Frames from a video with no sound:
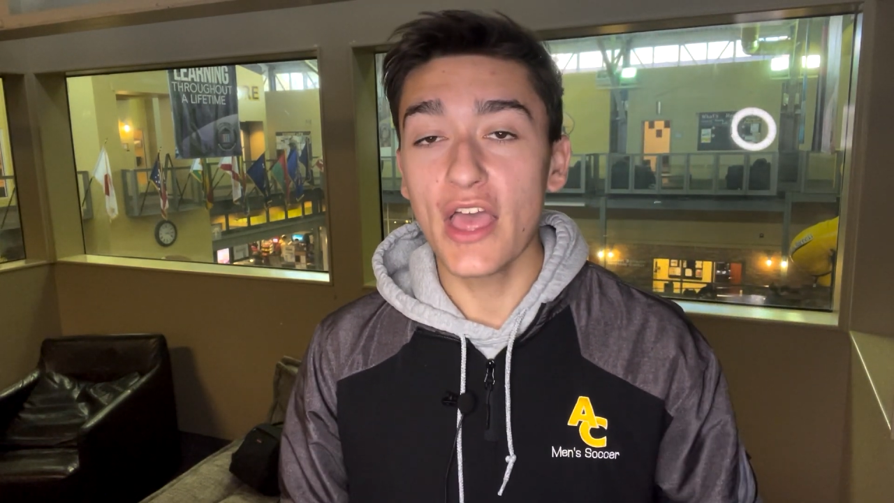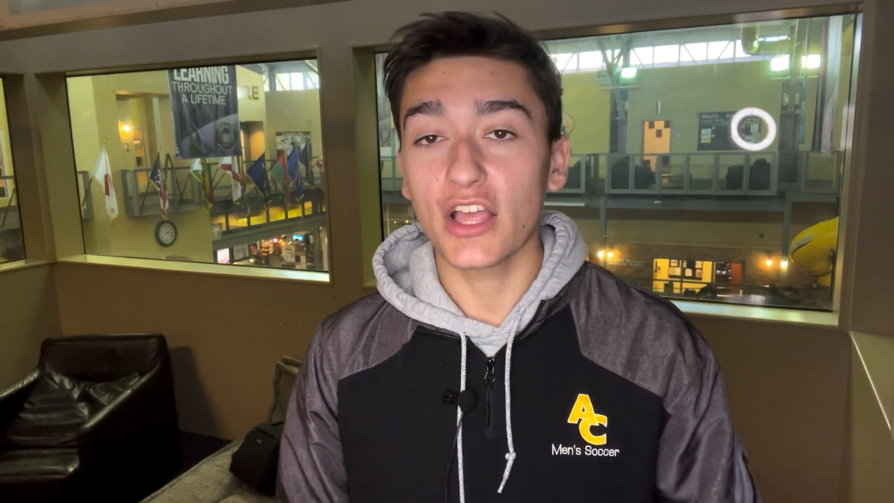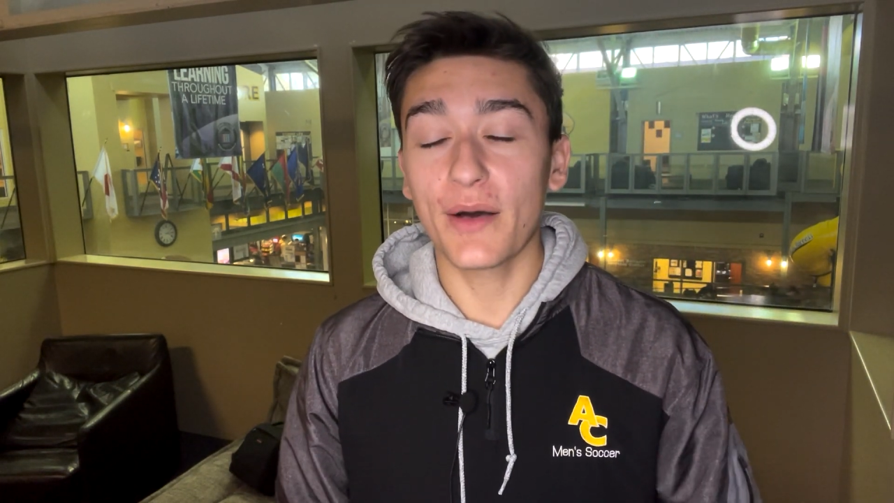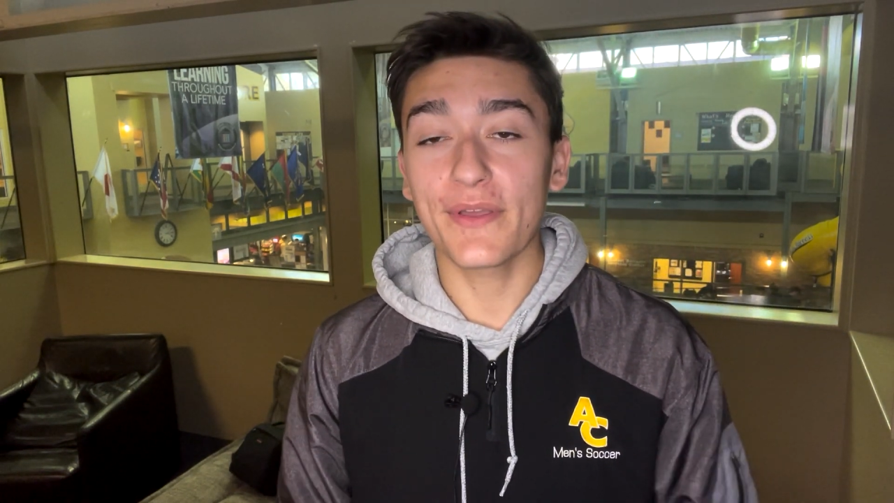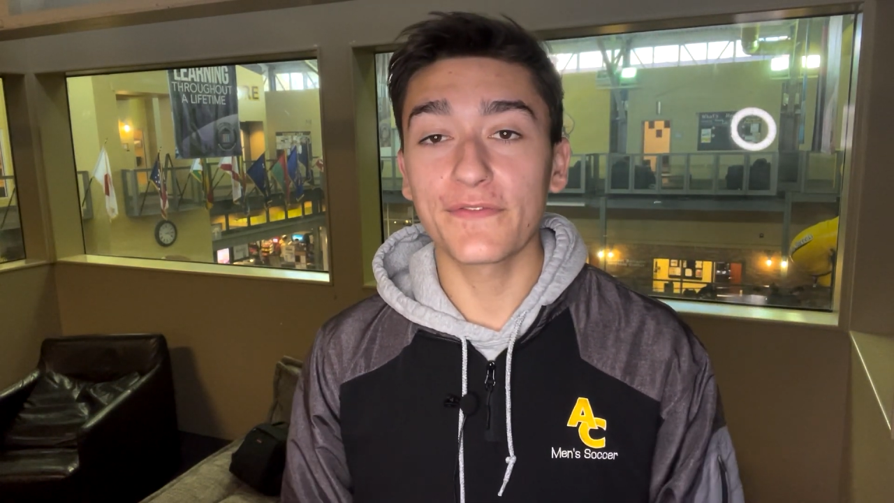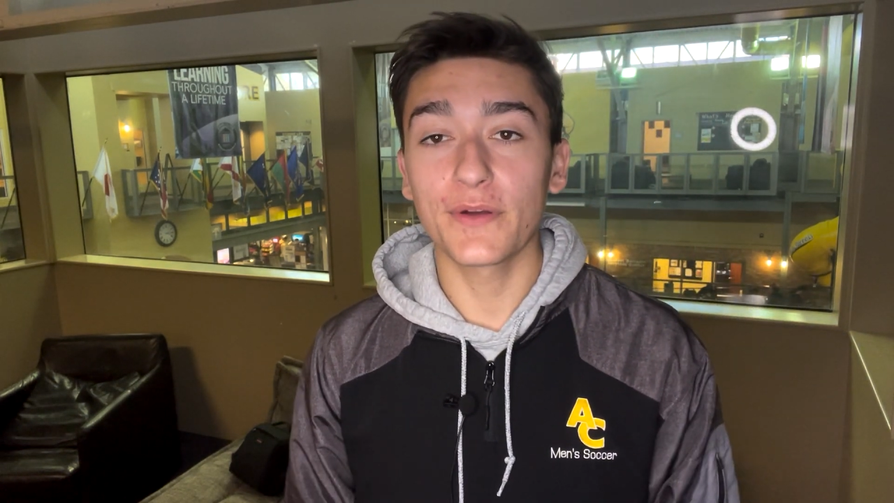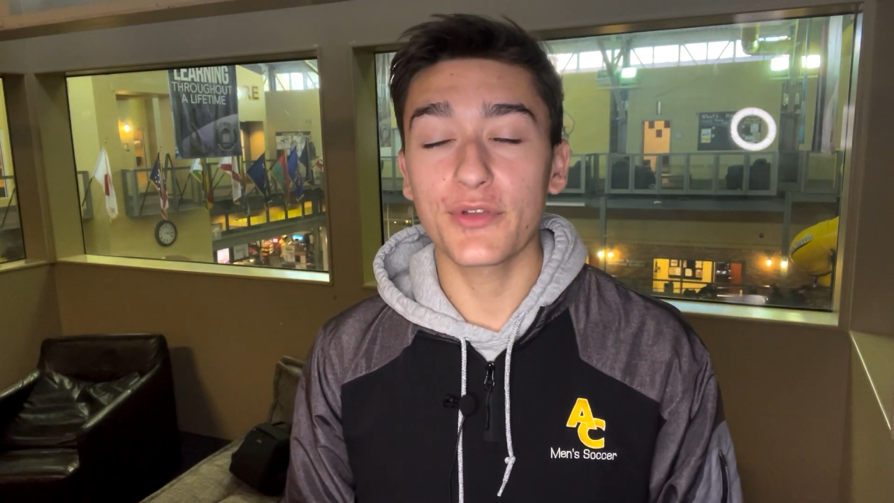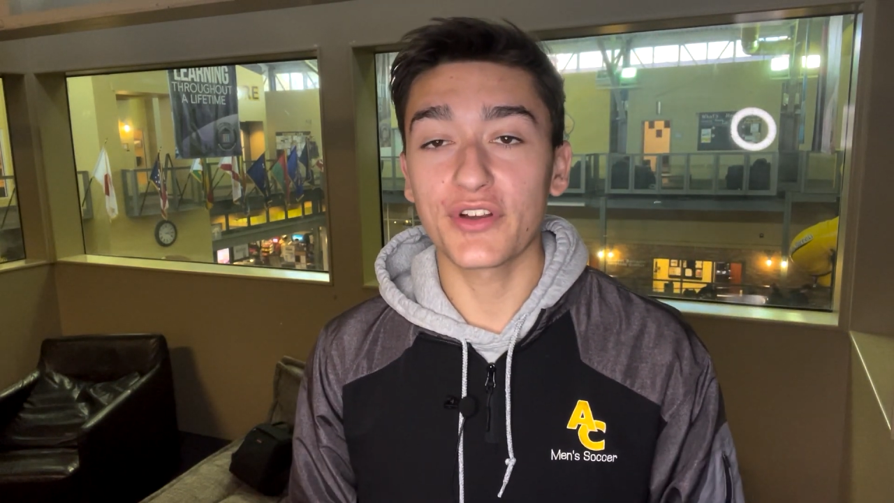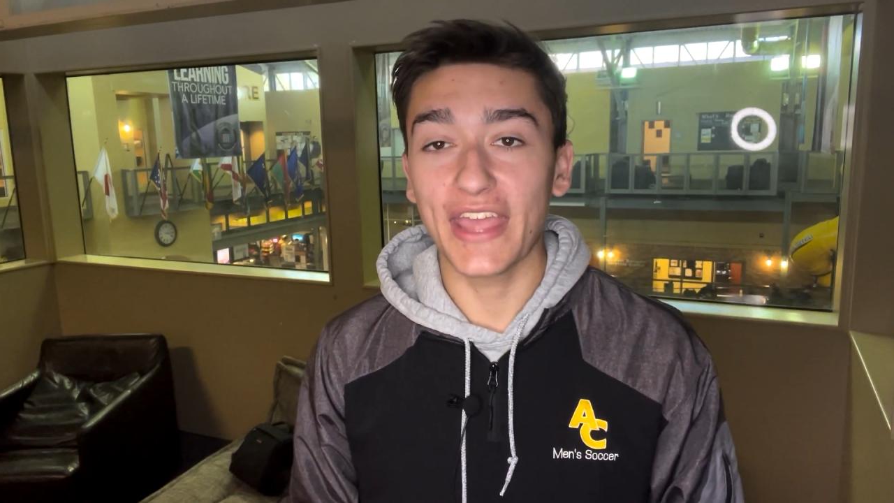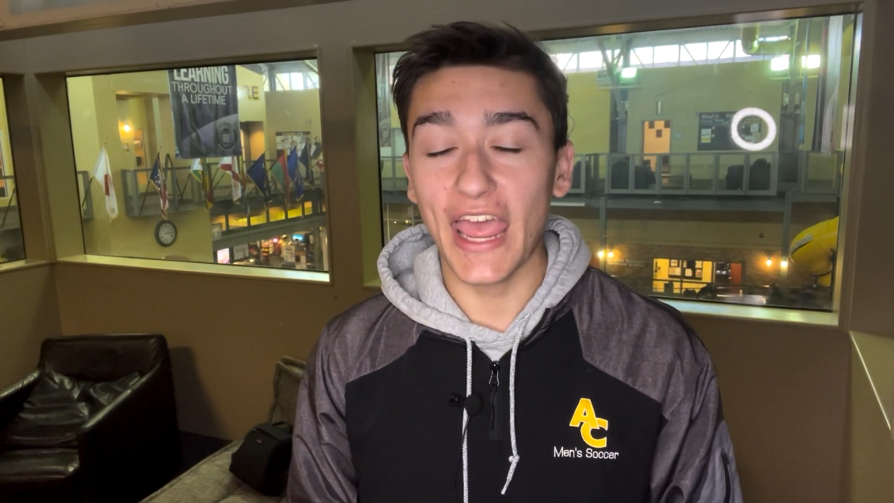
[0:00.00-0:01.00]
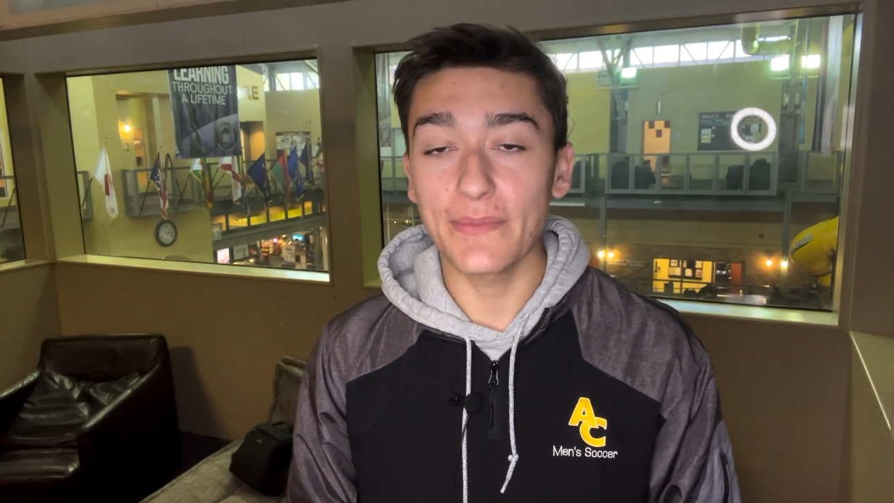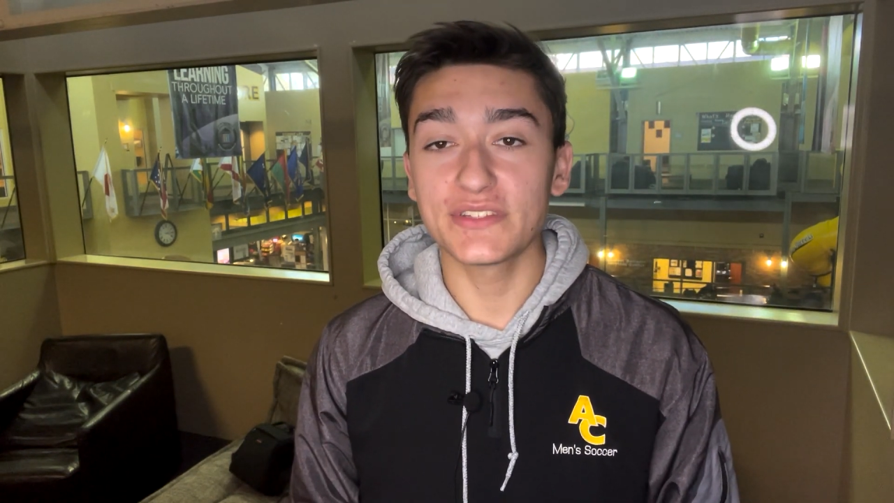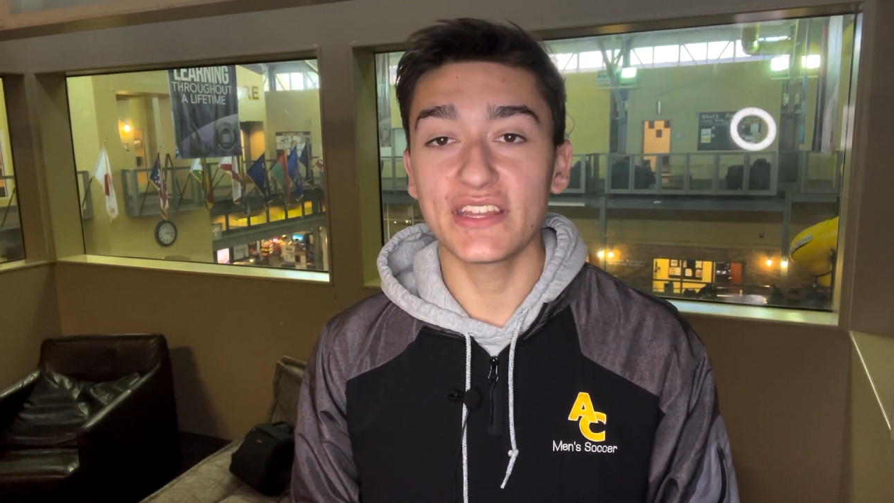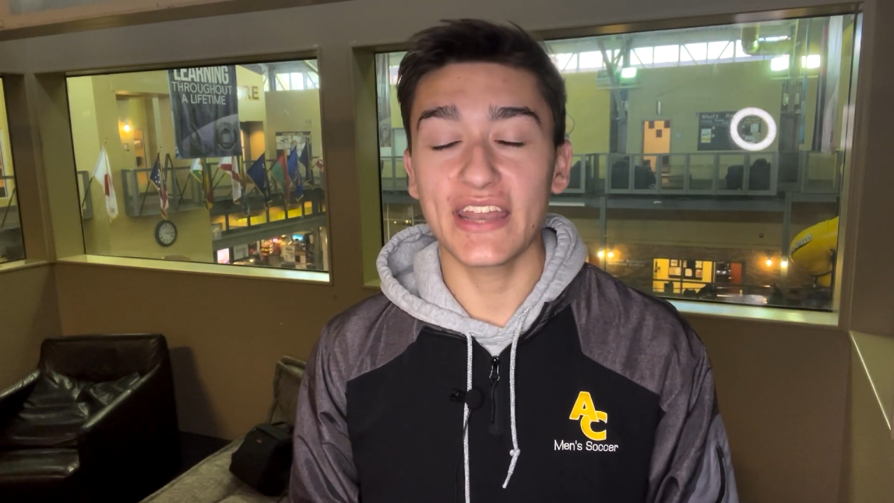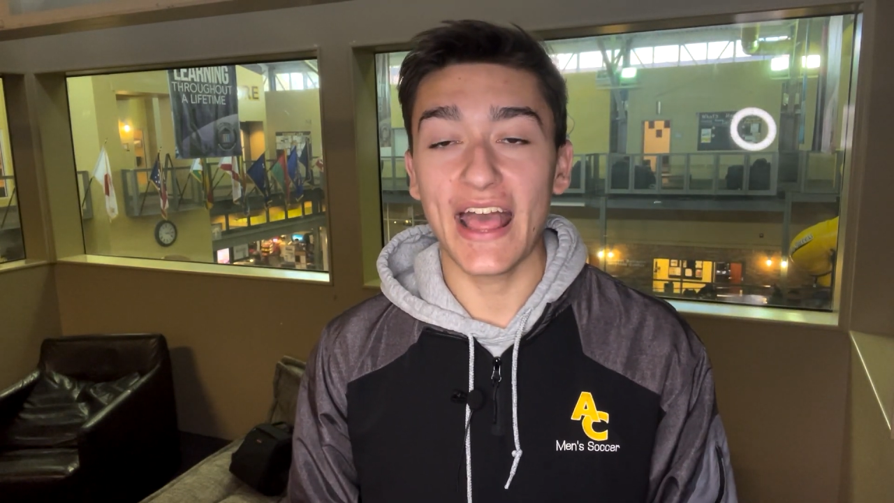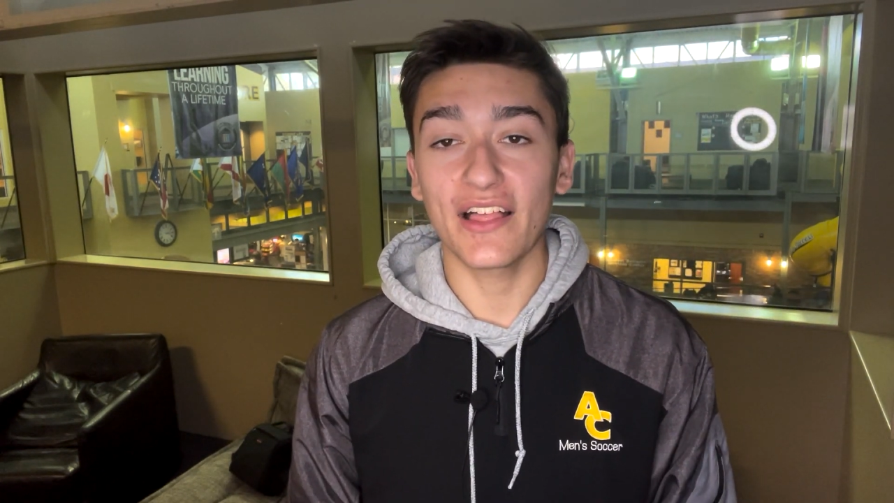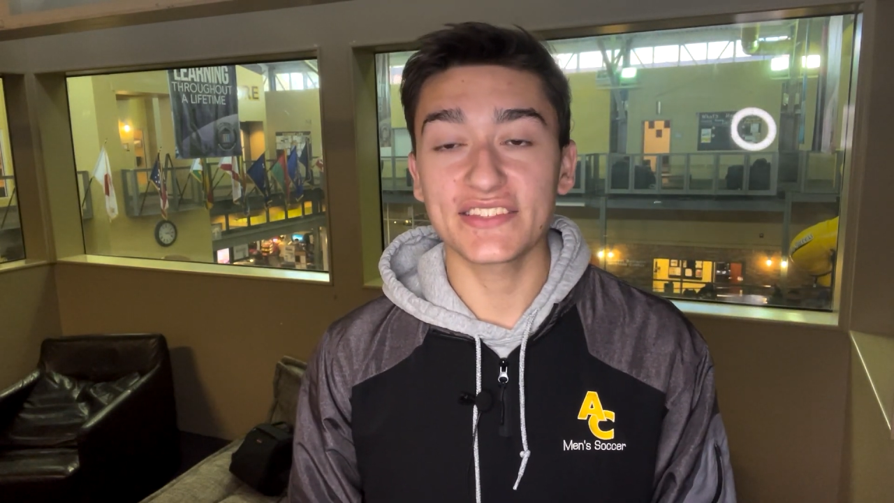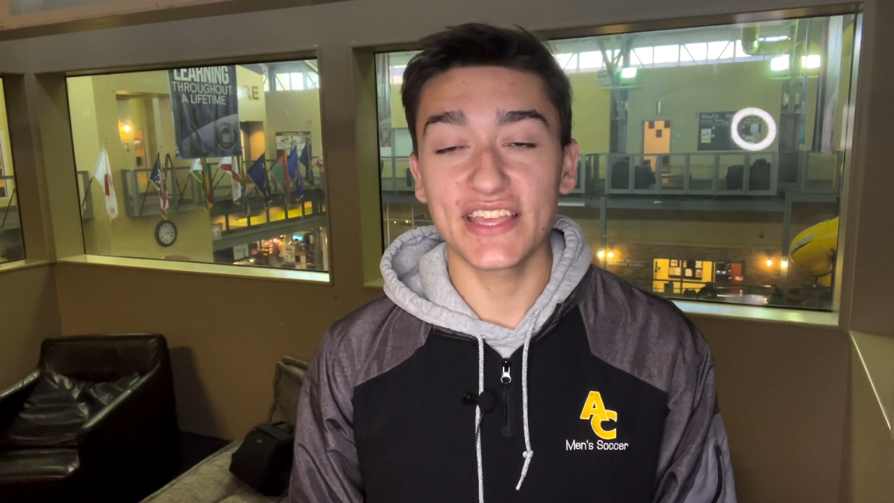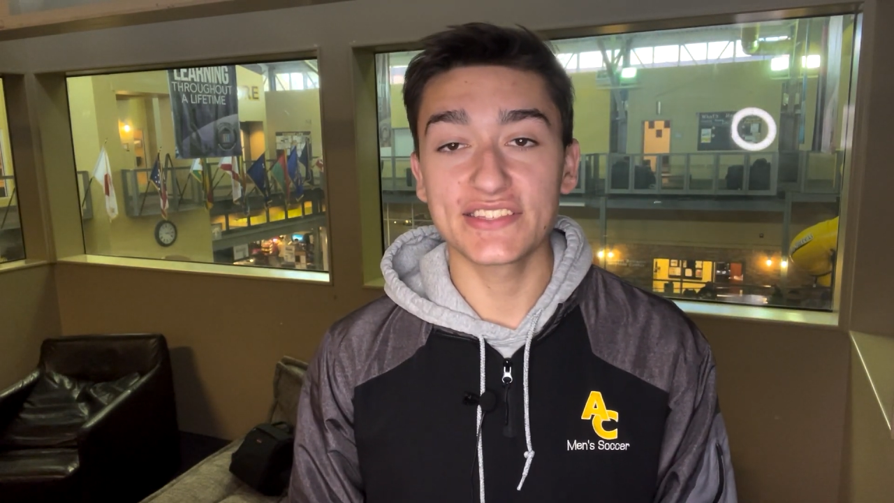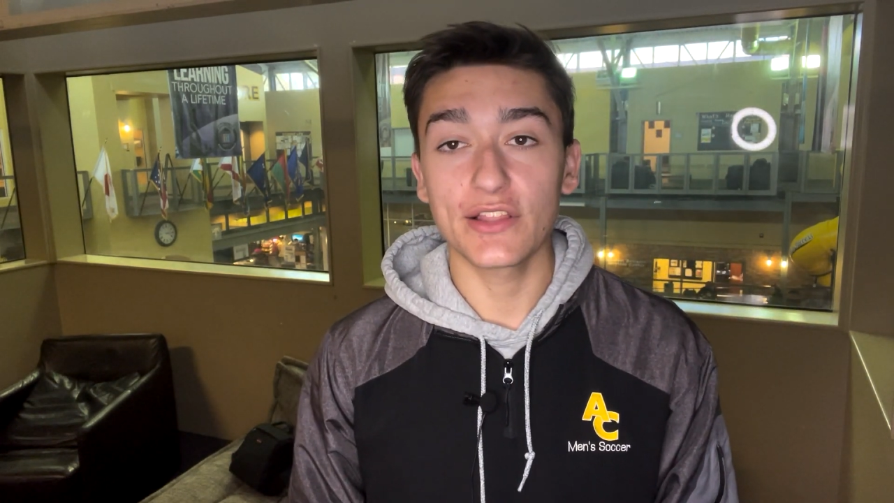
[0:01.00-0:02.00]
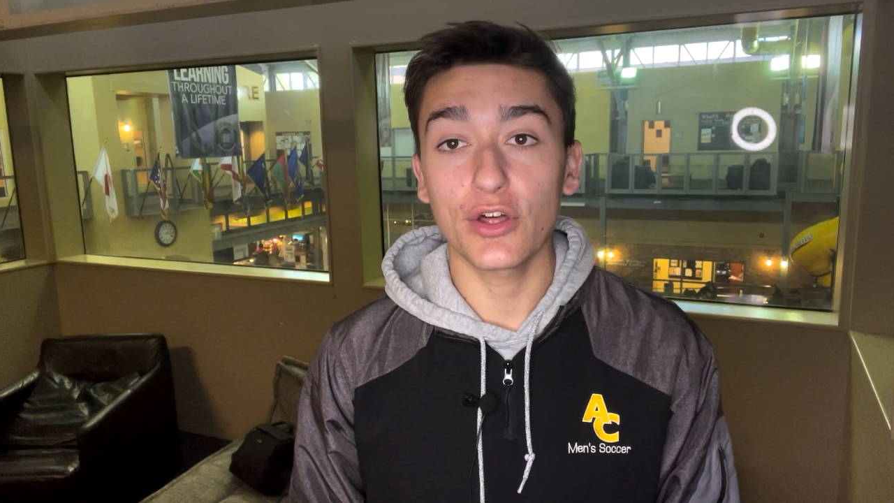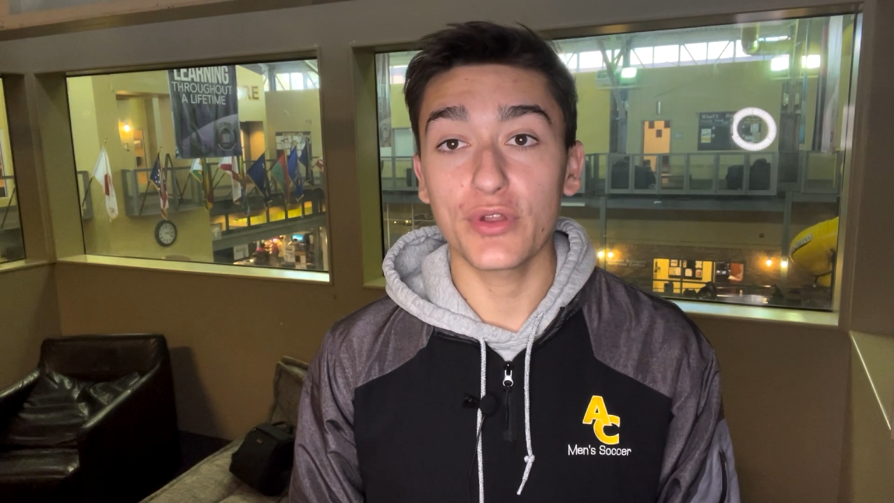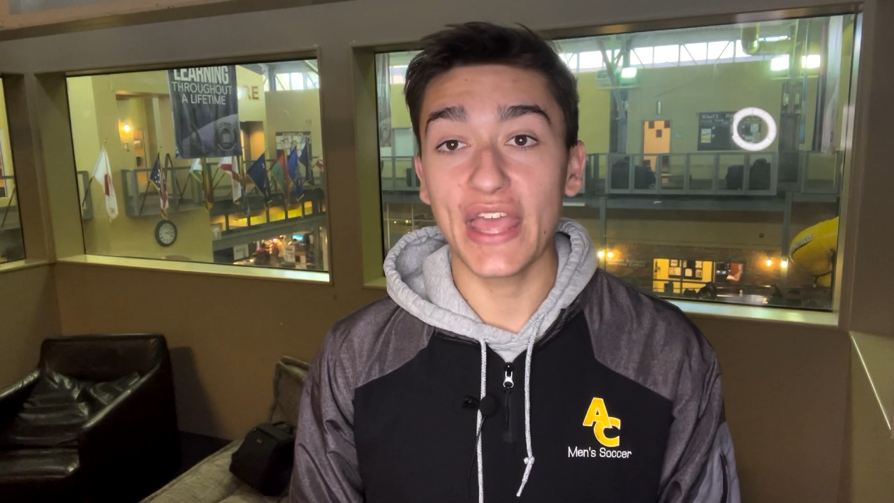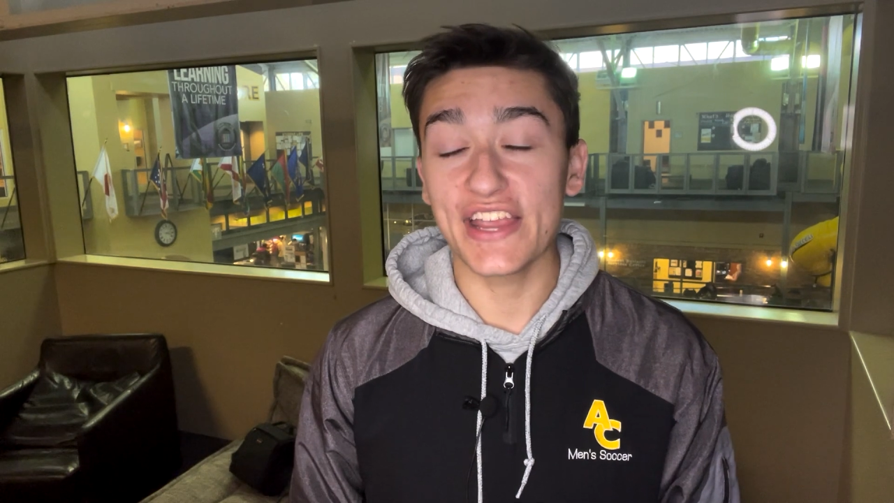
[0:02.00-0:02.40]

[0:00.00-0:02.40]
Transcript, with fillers: coming from your captain and Alex Anzalone